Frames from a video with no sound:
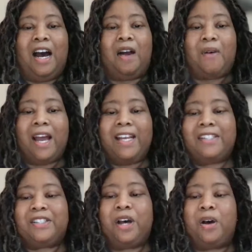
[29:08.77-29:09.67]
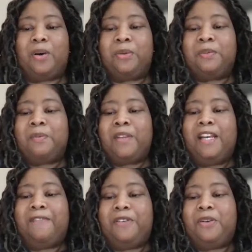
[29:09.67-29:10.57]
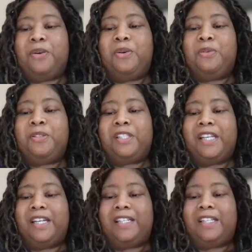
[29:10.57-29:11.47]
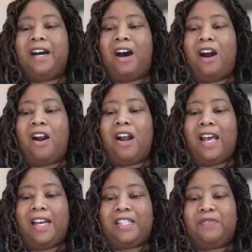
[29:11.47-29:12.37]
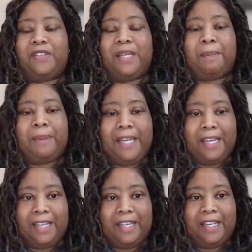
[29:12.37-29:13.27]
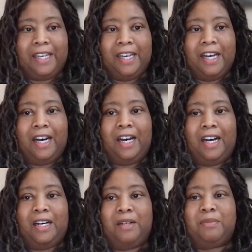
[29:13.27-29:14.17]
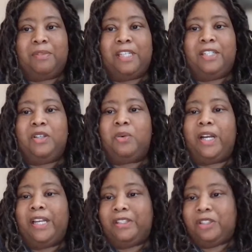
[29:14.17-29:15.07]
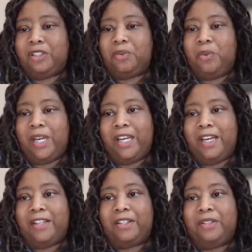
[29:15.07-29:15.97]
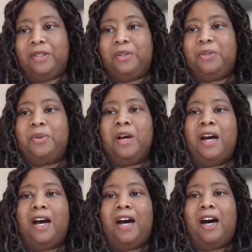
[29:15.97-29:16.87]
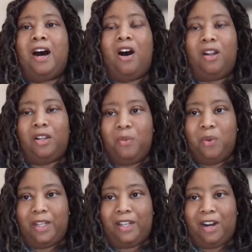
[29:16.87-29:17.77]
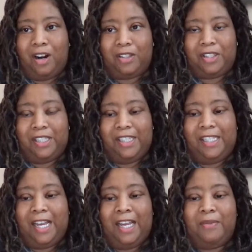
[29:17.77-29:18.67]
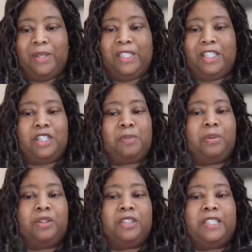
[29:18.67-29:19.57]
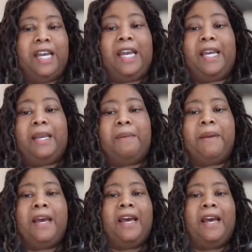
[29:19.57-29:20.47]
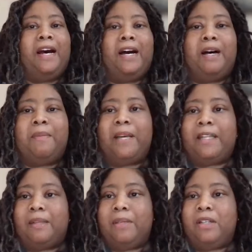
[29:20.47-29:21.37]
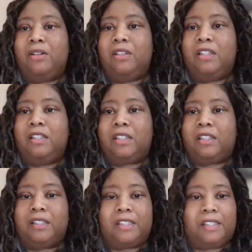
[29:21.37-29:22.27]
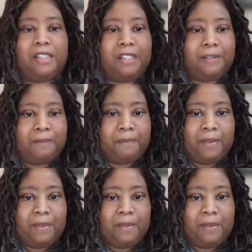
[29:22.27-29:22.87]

All right. So if you sent the RSVP, um, then you were entered to win the new uh, all-in-one car seat, and we just pulled a name. Um, and let me go look. Let's see.